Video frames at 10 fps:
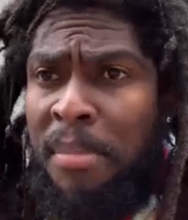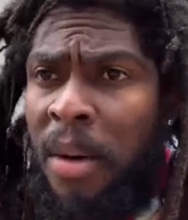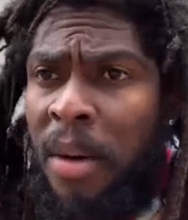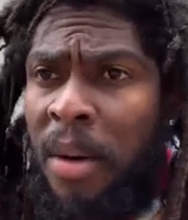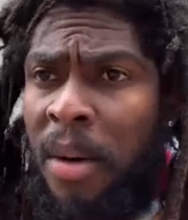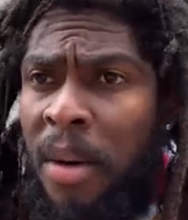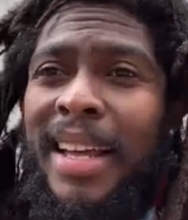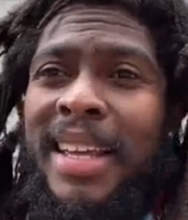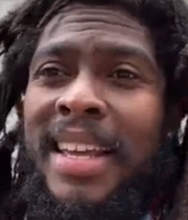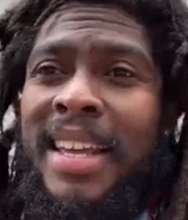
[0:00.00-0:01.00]
Like
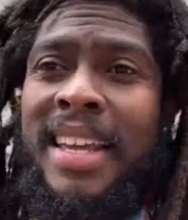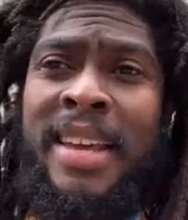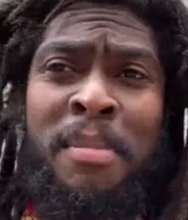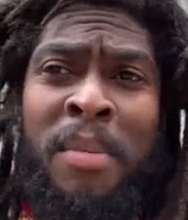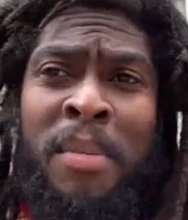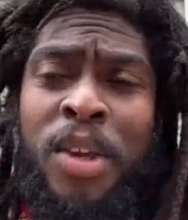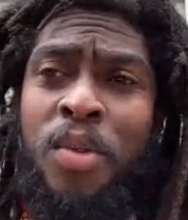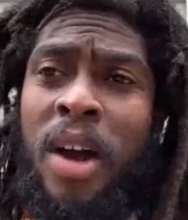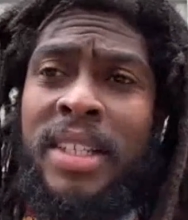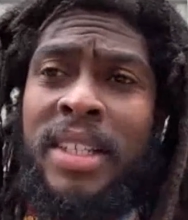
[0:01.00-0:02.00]

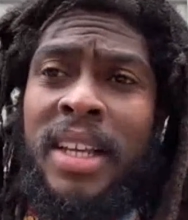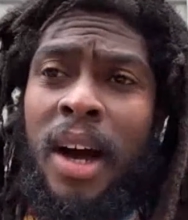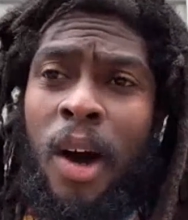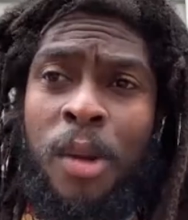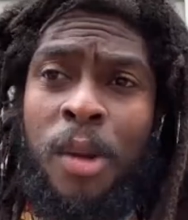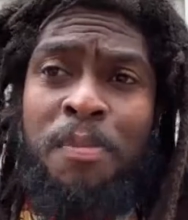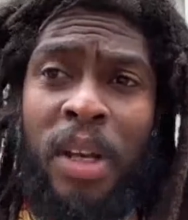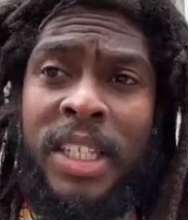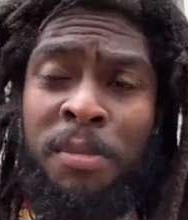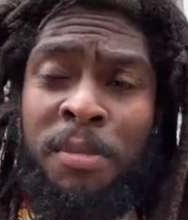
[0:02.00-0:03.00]
Barbecue was an
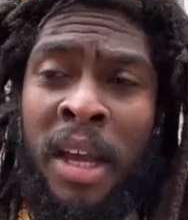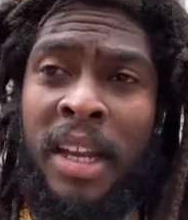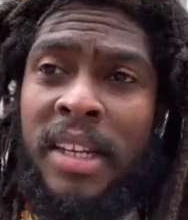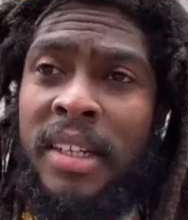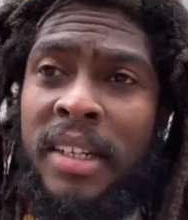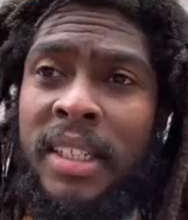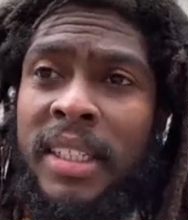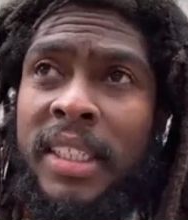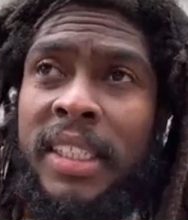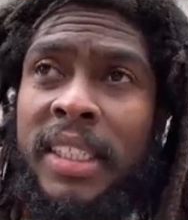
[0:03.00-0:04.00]
old
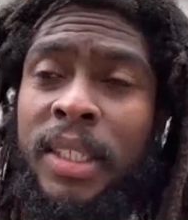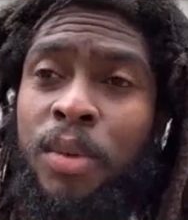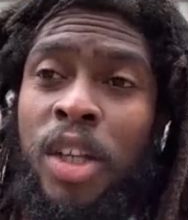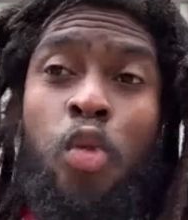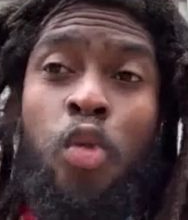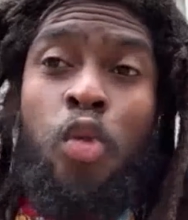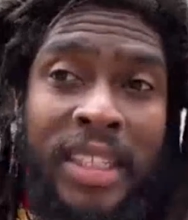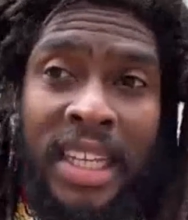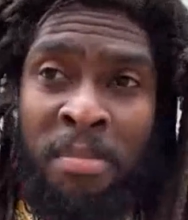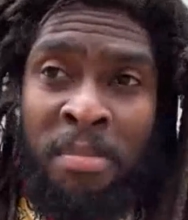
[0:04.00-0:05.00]
policeman. He was
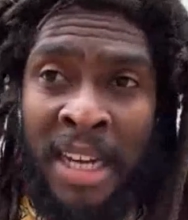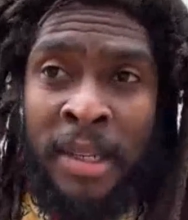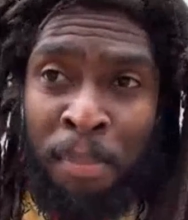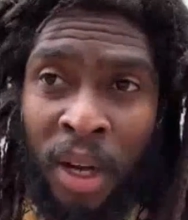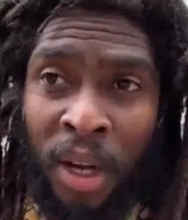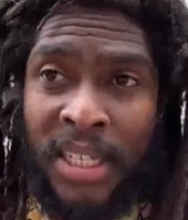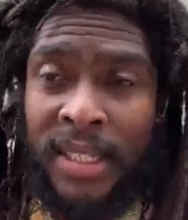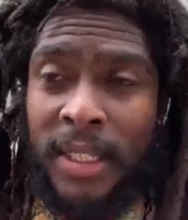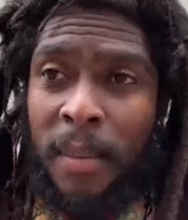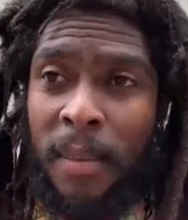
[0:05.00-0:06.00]
wanted by the
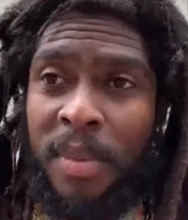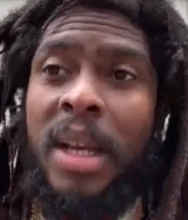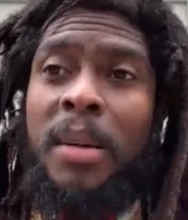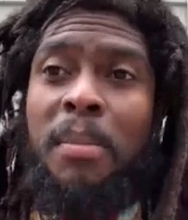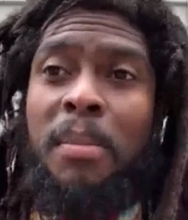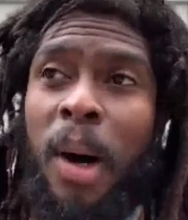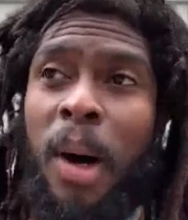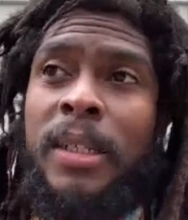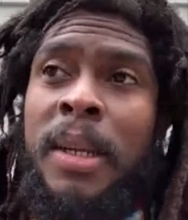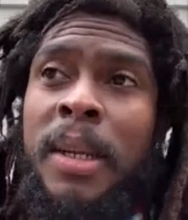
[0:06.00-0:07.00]
police,
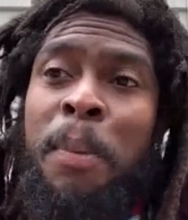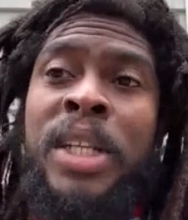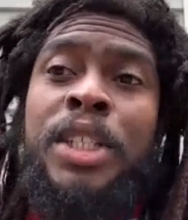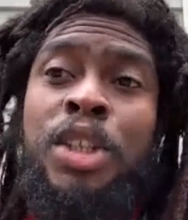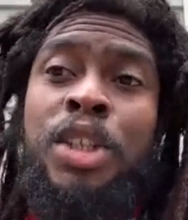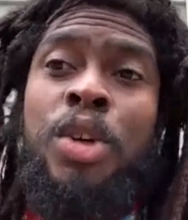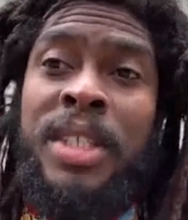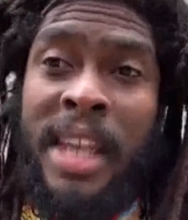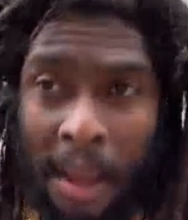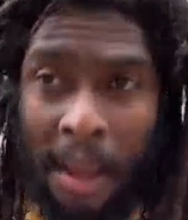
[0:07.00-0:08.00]
but the police